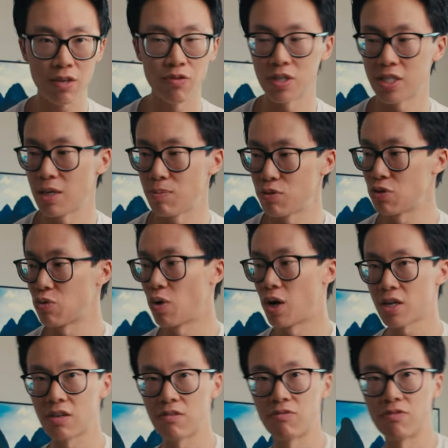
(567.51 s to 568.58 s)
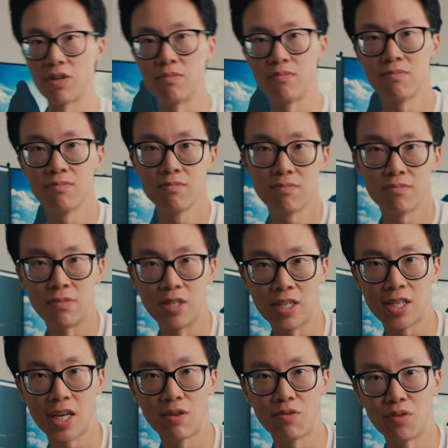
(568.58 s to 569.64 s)
For example, you're walking from this
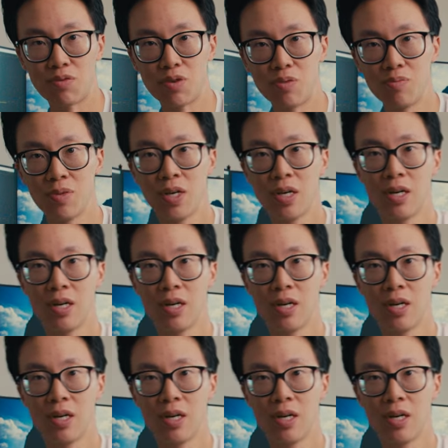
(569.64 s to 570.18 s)
side of the room